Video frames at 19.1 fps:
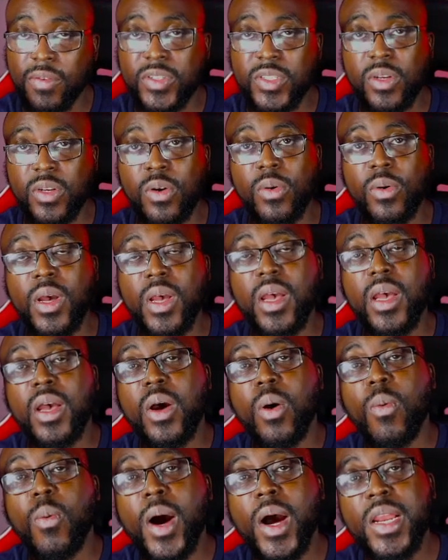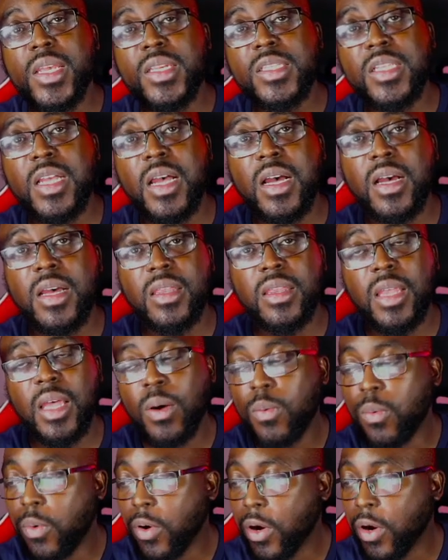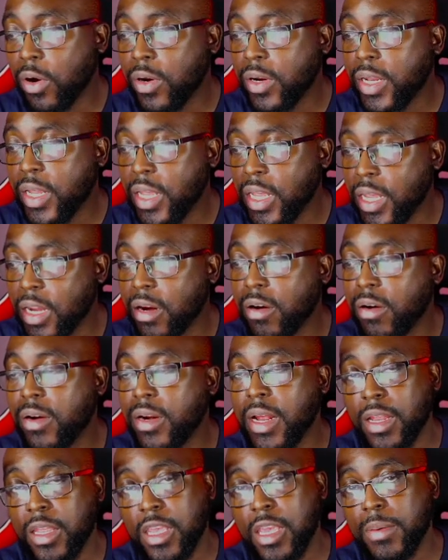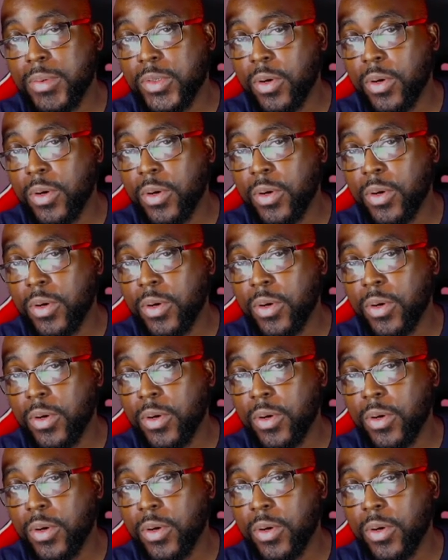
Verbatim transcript: So what is the, the word here that keeps